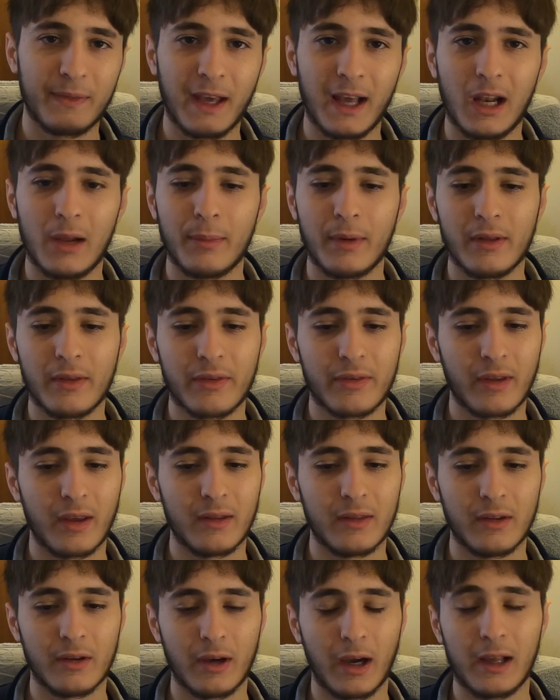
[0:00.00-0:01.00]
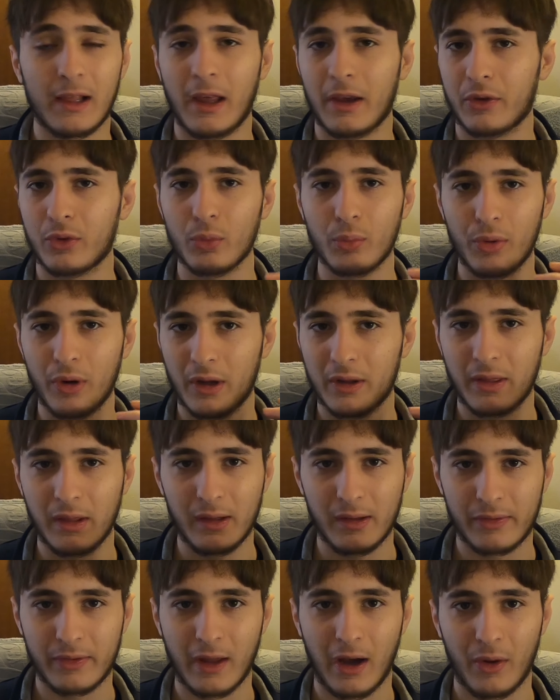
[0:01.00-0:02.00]
elements, and I like to break
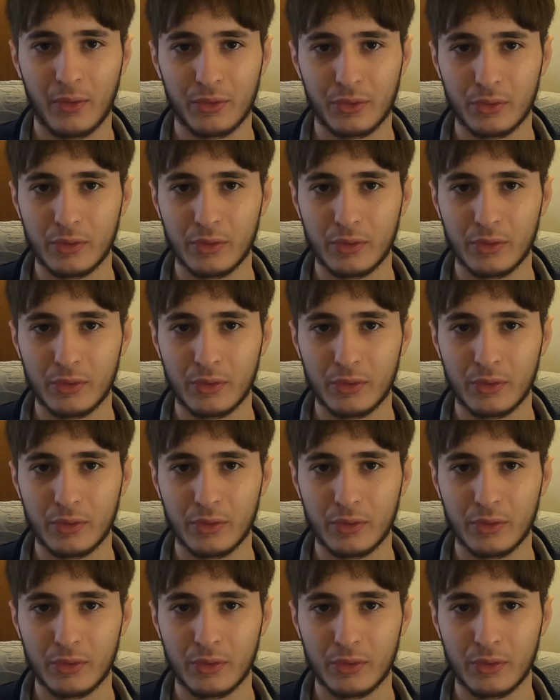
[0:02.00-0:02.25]
things down